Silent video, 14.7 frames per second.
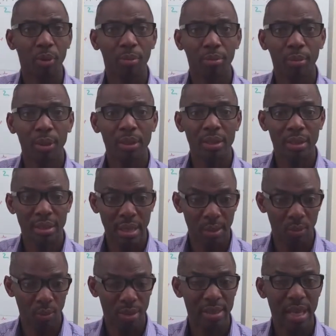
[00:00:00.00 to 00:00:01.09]
one point in time
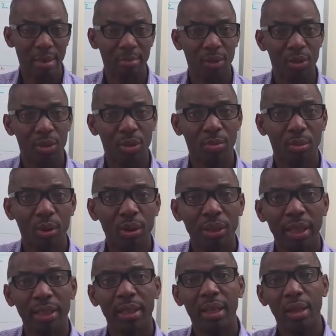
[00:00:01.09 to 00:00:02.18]
what's happening to the
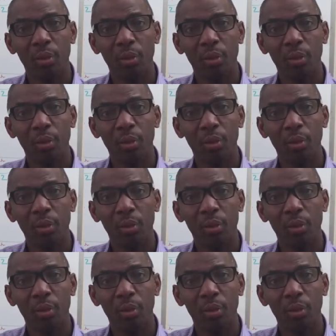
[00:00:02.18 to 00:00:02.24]
project,